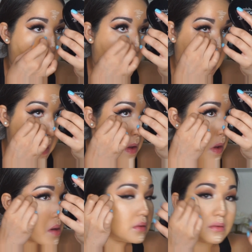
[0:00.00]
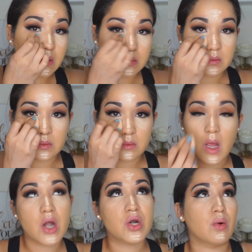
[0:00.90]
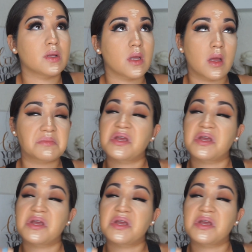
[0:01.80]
amazing, as we all shall know.